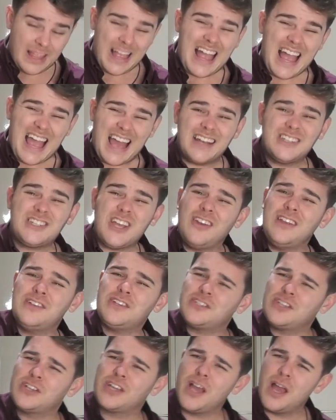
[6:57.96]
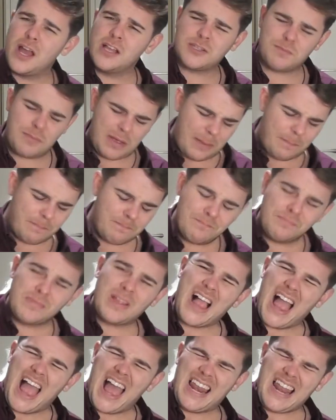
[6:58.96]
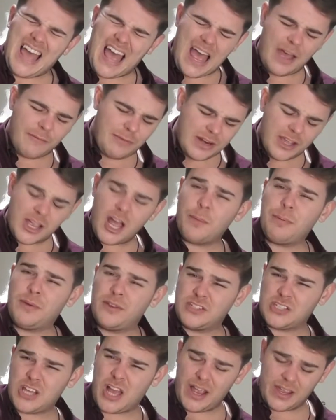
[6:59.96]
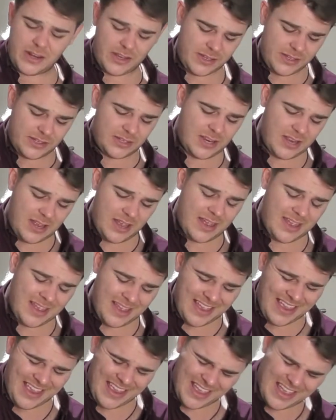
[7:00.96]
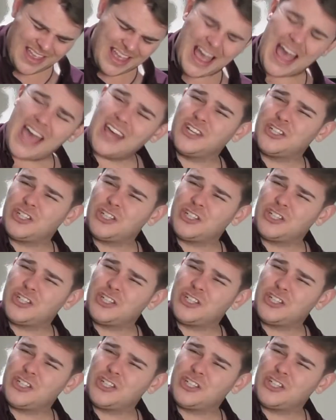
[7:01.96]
And it's only just occurred to me, having a couple of ciders and